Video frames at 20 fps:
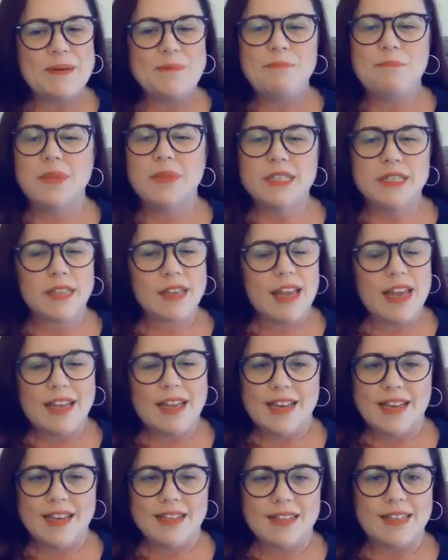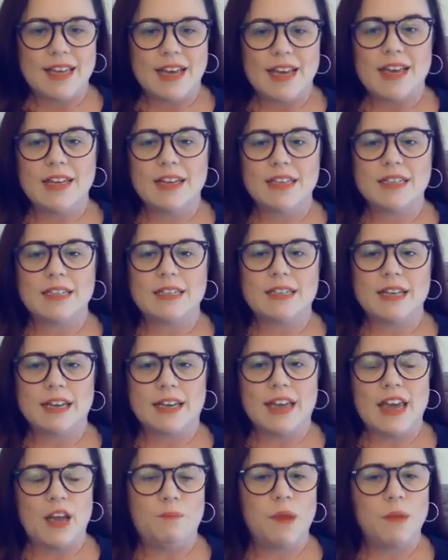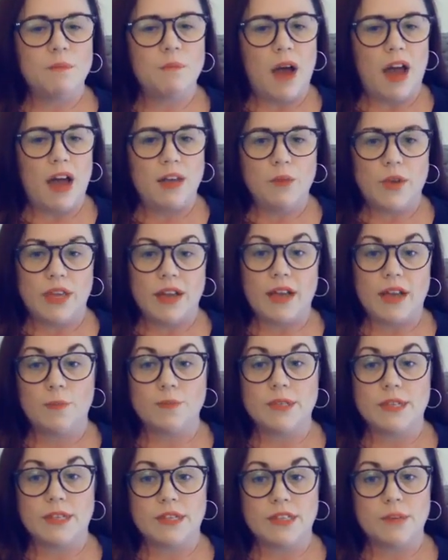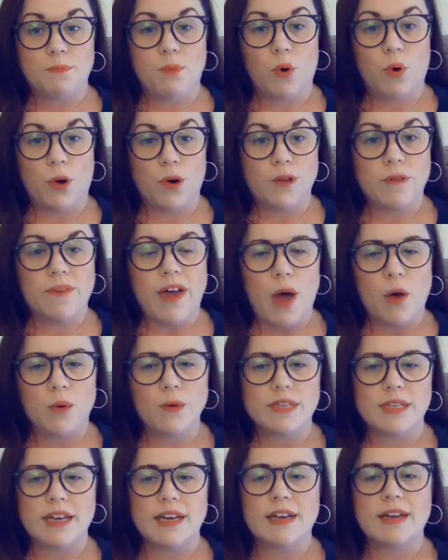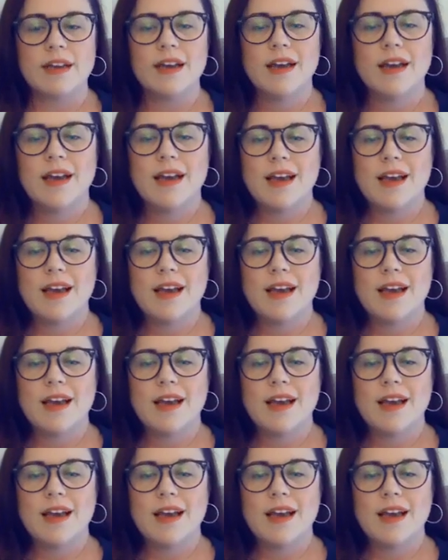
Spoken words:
miscellaneous things to keep in mind when it comes to supportive housing,